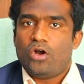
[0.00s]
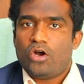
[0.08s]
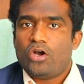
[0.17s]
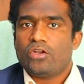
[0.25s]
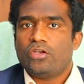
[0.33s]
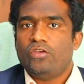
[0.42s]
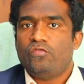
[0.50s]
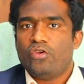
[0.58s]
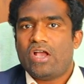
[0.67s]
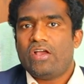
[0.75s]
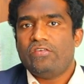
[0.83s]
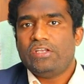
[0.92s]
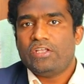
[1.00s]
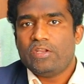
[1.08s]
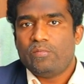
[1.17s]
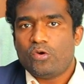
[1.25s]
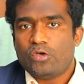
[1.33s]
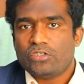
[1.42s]
or if you have any
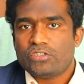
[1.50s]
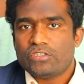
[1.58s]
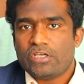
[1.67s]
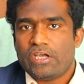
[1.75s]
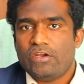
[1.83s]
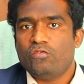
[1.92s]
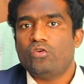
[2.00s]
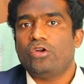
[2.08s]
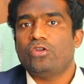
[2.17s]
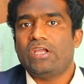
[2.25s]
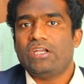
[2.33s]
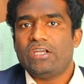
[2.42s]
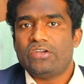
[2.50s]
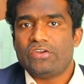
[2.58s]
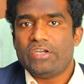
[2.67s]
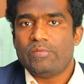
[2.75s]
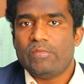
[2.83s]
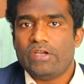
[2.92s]
reports and you want to get a
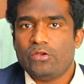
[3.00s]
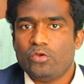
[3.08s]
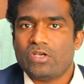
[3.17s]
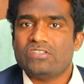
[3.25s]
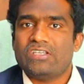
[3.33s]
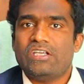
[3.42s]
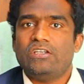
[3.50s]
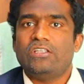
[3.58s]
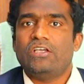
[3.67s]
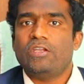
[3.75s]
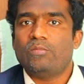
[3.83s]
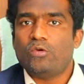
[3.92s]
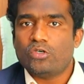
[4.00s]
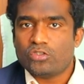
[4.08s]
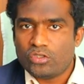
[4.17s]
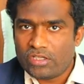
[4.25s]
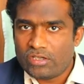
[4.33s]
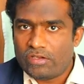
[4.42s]
treatment you can send the reports
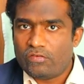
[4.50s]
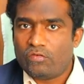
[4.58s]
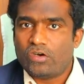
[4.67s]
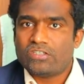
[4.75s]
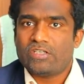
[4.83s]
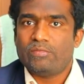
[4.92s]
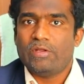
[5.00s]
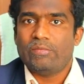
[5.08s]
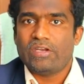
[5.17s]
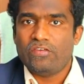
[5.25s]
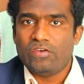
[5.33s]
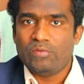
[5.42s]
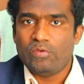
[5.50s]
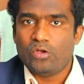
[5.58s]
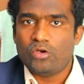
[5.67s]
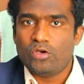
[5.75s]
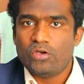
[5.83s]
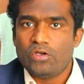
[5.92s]
on the whatsapp number given
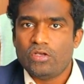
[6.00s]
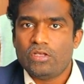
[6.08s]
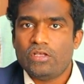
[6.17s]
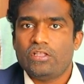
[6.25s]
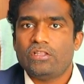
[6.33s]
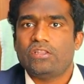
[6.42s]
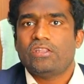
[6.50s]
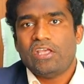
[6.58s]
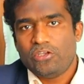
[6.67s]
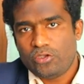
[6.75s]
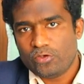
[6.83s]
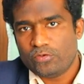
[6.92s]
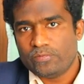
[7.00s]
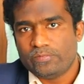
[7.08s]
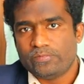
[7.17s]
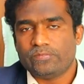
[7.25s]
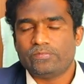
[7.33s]
below thank you